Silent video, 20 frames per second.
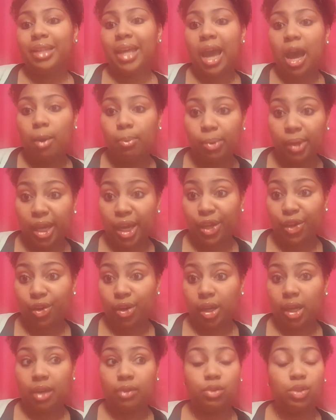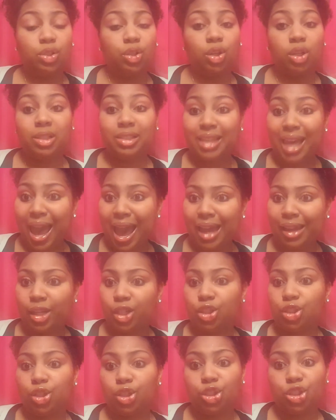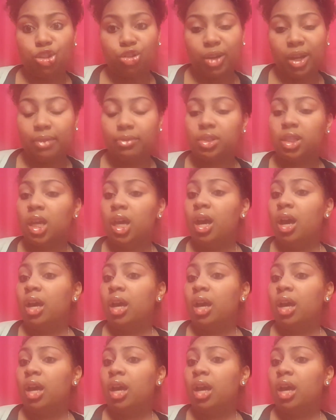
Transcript: downplaying your gifts, your talents, your strengths,